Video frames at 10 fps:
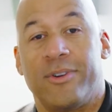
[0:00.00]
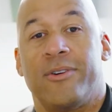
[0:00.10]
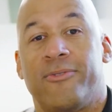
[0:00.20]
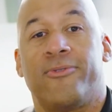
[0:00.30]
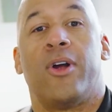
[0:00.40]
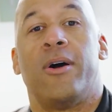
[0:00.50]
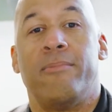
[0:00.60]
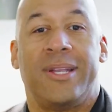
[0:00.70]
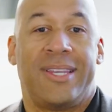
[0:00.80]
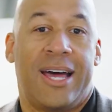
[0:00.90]
from
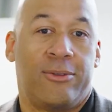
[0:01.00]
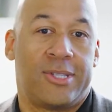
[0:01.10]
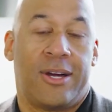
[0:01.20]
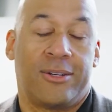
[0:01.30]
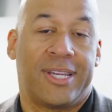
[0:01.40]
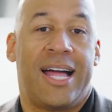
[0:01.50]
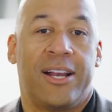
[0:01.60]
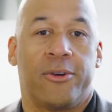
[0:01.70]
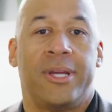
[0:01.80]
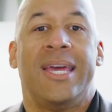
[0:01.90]
downtown
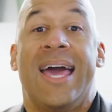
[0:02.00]
Calgary,